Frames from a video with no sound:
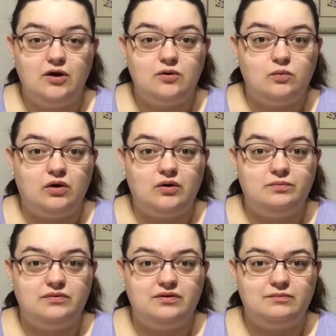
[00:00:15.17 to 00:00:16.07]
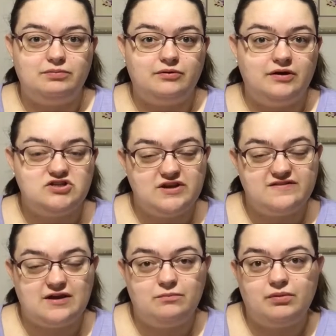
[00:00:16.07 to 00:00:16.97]
what projects
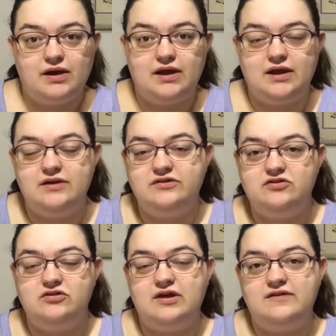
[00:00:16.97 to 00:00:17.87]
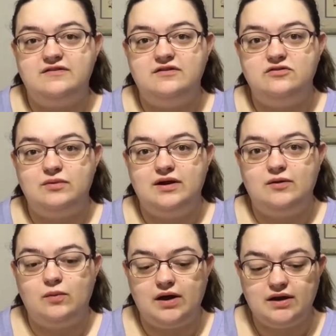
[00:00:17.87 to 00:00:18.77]
I'm bringing into
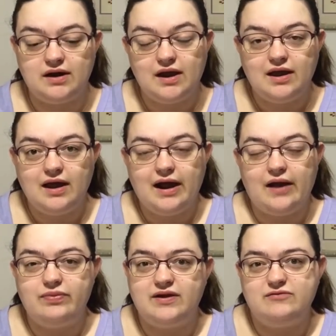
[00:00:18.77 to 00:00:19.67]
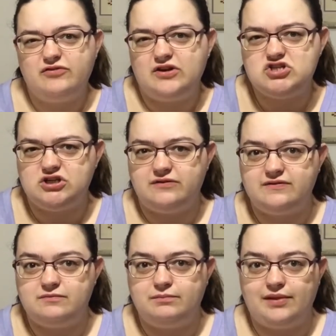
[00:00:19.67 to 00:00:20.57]
2021, and then finishing off
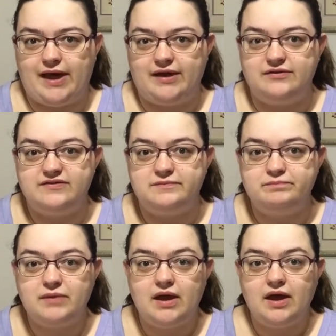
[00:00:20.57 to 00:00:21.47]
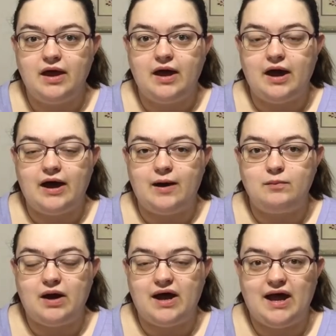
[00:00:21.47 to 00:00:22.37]
some plans.
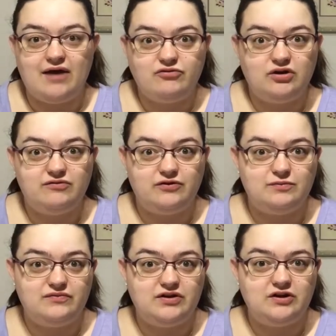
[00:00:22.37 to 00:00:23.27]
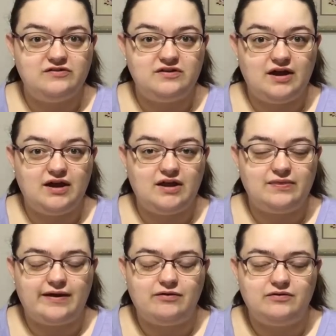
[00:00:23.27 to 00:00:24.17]
I have already filmed a video today, and
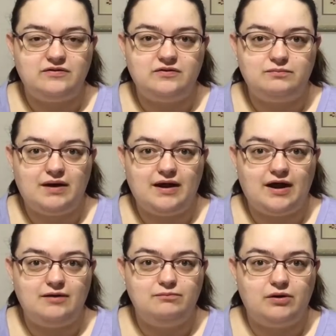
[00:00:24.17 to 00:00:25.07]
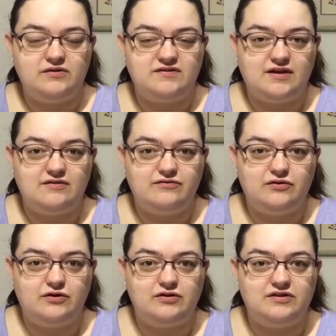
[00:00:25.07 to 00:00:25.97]
that was my unboxing
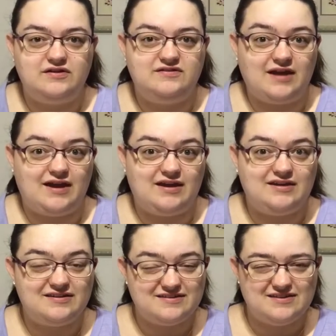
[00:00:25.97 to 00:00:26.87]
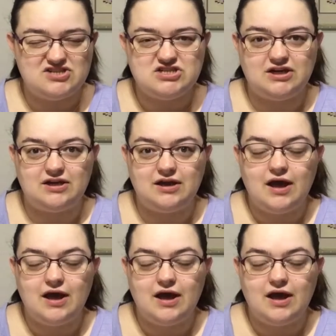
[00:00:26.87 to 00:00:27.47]
for the Date in Stitching